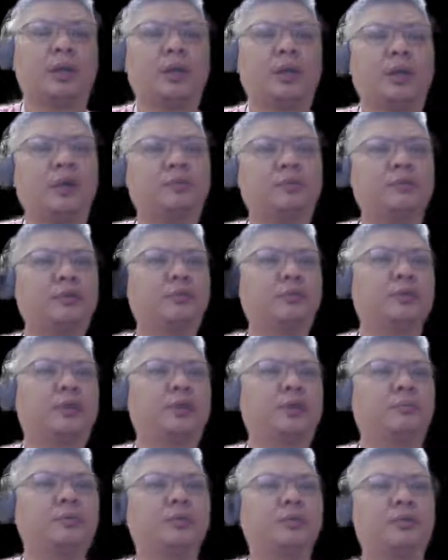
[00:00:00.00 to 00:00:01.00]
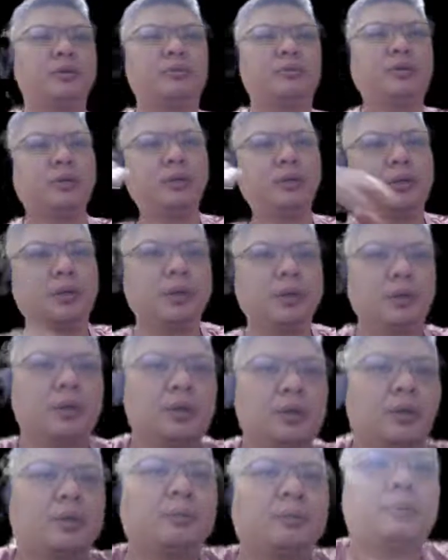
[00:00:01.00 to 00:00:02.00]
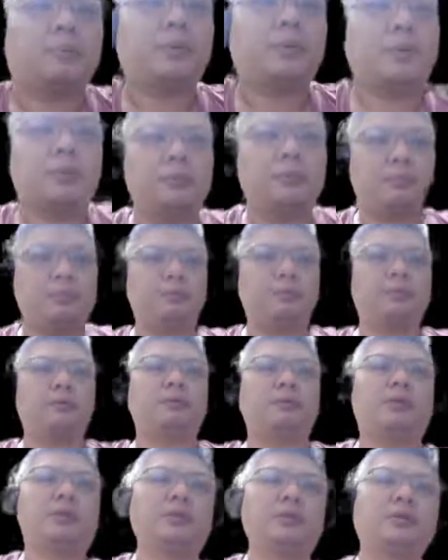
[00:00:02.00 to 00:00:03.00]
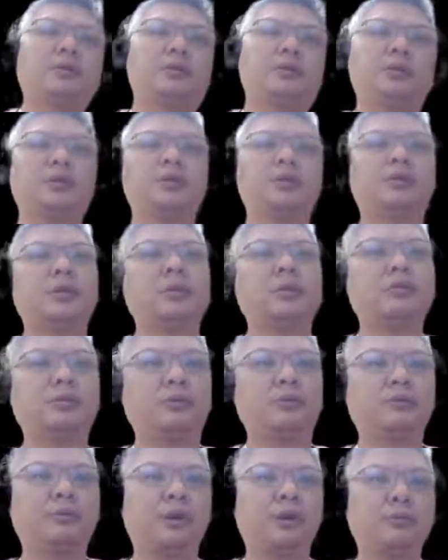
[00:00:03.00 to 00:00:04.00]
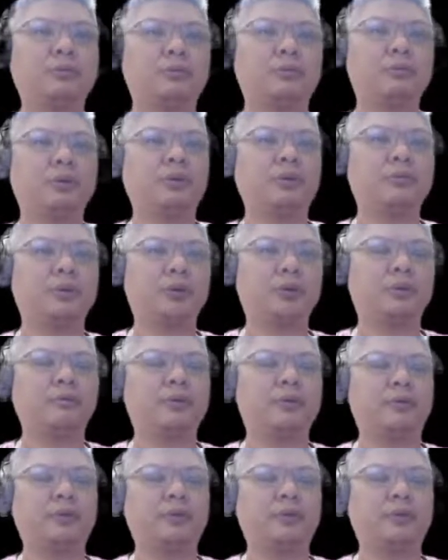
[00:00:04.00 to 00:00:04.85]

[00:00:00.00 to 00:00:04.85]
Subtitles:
And after trading material, red's central file would now become